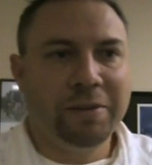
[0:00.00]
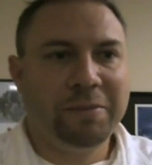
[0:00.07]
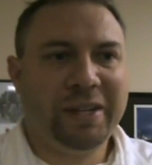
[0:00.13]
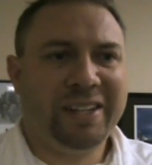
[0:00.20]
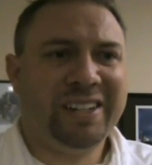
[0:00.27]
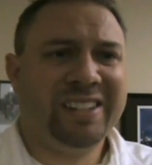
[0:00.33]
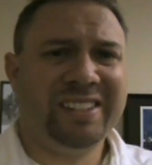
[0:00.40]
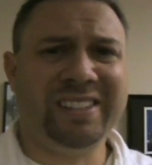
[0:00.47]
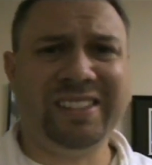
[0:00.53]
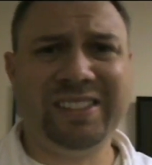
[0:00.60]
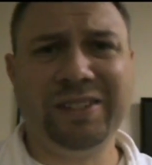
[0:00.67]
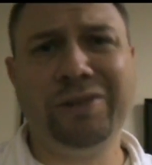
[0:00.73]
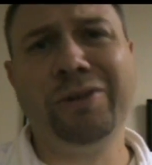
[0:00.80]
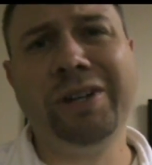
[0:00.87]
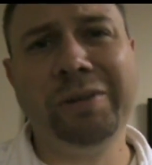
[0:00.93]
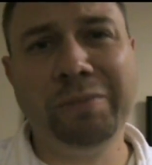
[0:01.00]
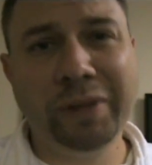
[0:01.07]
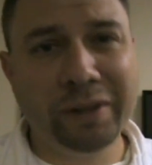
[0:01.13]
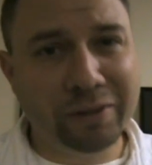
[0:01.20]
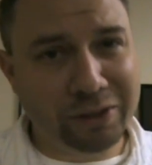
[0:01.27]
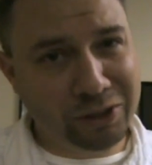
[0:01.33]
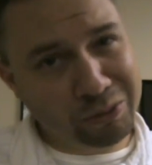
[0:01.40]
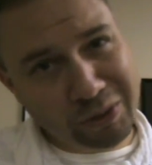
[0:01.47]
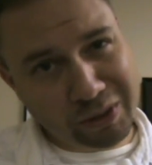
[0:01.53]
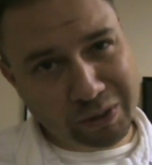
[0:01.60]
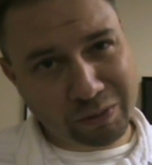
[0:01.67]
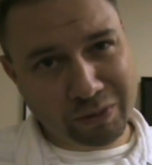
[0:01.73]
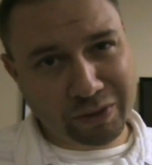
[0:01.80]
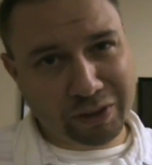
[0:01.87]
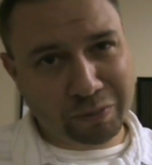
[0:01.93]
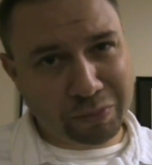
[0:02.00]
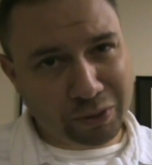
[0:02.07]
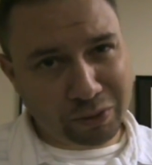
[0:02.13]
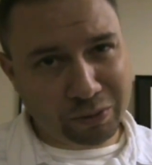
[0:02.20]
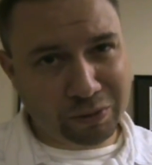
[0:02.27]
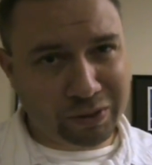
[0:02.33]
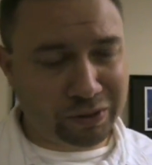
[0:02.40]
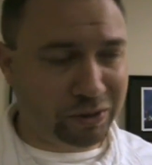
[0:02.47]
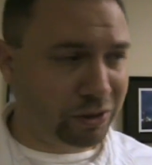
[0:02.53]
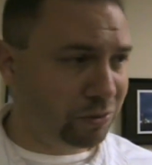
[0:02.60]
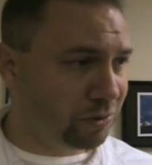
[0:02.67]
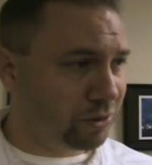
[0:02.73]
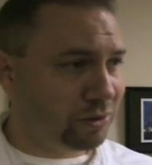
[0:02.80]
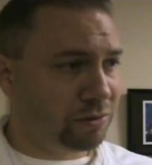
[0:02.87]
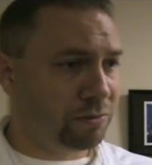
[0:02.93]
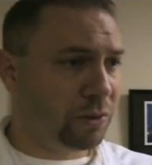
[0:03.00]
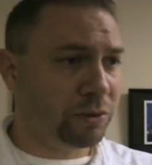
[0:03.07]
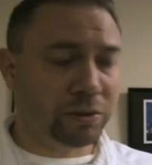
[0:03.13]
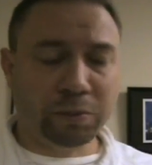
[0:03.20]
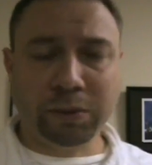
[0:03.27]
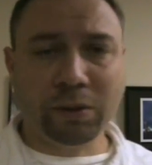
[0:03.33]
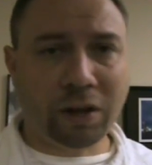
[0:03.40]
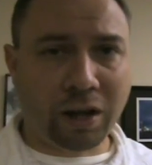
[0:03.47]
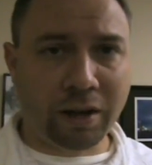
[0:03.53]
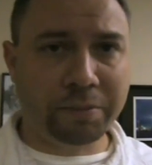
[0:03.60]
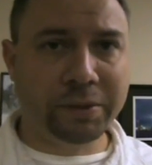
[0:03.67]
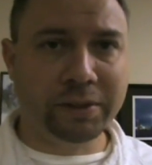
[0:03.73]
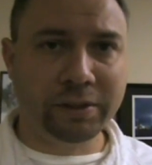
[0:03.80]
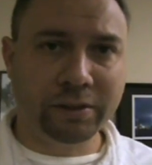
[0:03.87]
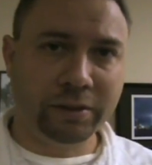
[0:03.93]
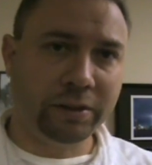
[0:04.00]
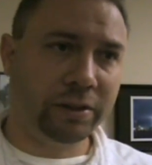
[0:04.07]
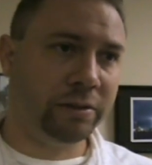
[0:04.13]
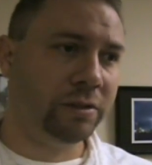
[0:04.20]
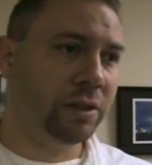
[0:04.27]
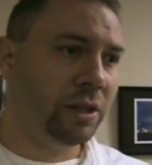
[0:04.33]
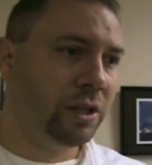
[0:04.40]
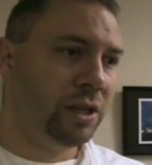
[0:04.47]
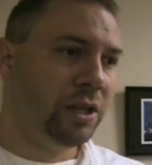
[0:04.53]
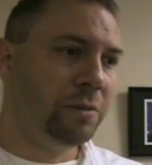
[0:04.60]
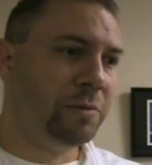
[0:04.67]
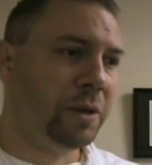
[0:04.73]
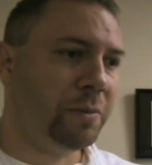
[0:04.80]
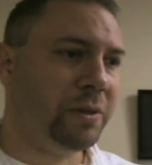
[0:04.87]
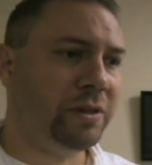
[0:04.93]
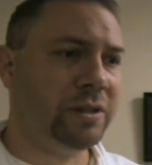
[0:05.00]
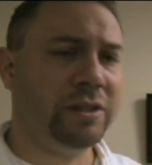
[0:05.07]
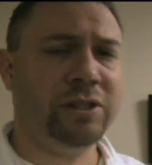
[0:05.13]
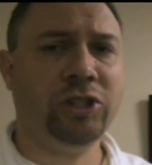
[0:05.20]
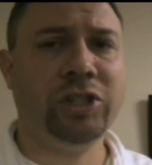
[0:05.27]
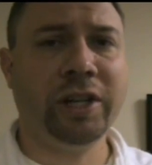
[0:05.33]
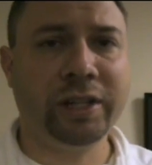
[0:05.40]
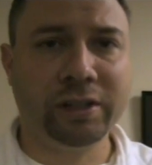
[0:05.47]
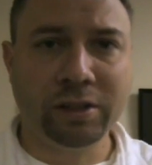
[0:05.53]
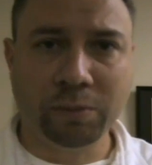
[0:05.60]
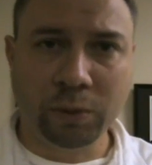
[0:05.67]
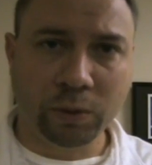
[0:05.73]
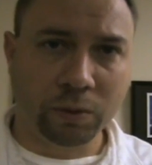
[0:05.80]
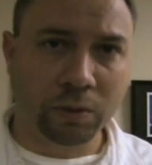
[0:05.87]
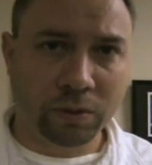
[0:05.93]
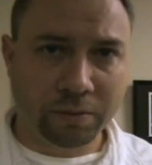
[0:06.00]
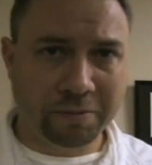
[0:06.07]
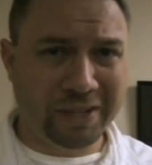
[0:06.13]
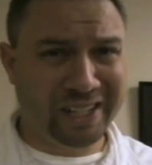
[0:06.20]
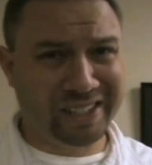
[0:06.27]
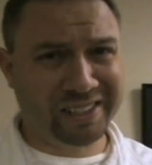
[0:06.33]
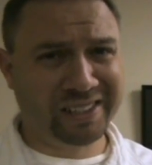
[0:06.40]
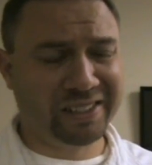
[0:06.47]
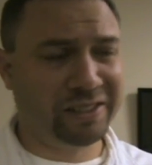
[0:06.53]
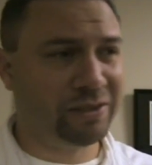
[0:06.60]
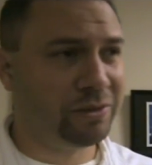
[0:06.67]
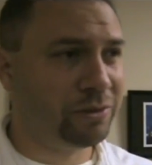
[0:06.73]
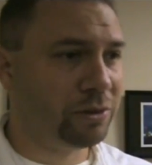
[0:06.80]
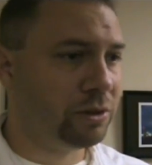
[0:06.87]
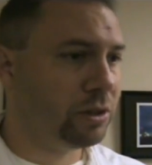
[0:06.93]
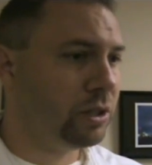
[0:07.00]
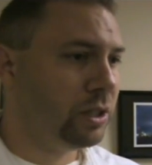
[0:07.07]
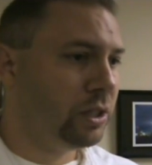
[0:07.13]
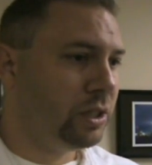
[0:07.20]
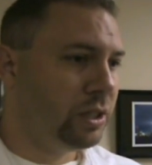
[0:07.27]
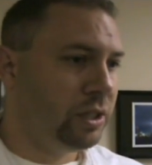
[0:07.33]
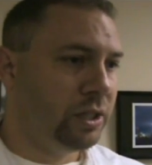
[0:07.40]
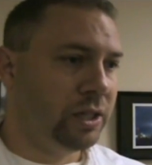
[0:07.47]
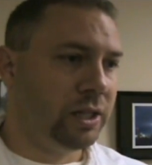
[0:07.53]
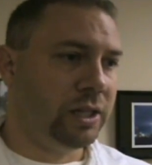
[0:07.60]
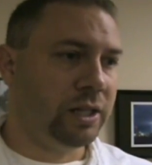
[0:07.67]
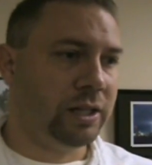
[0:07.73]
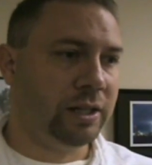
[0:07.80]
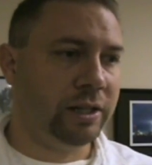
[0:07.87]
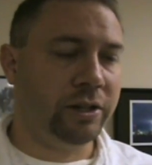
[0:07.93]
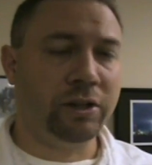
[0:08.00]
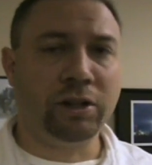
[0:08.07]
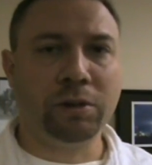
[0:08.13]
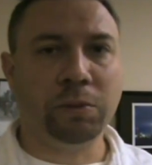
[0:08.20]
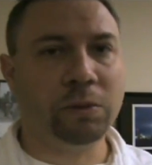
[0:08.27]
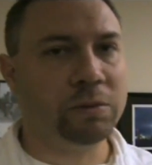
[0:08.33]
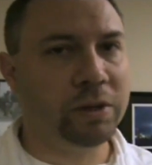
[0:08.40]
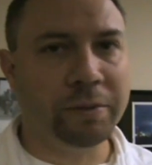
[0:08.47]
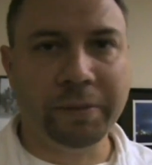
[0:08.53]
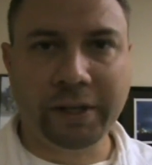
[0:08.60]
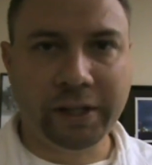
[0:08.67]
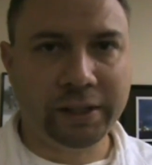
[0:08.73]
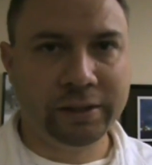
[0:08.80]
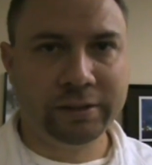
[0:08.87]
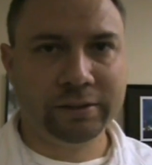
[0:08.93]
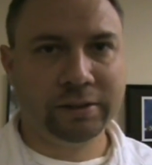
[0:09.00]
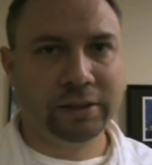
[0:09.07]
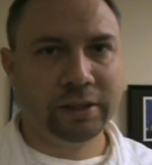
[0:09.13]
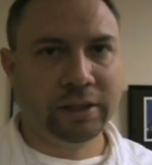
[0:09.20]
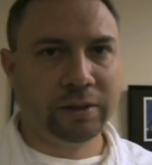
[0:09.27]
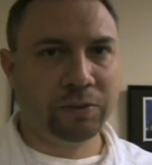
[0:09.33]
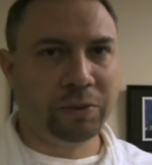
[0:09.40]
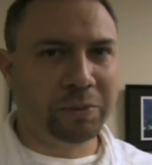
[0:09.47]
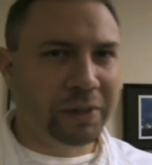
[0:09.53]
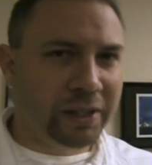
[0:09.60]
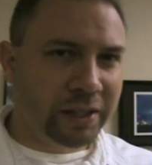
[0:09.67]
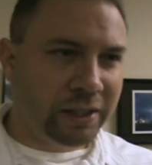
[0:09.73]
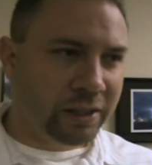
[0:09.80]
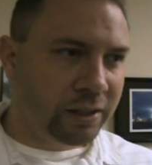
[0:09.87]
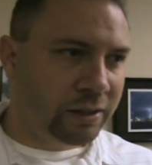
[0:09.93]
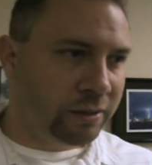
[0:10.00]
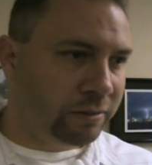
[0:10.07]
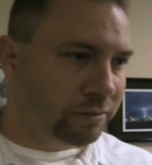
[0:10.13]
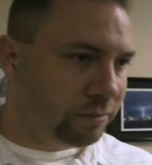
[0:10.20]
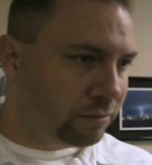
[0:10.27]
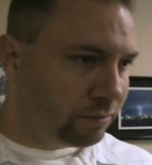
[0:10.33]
because it's a green pill and you really wanted a blue one, or you wanted multiple options and maybe an injectable medicine or an herbal remedy, would be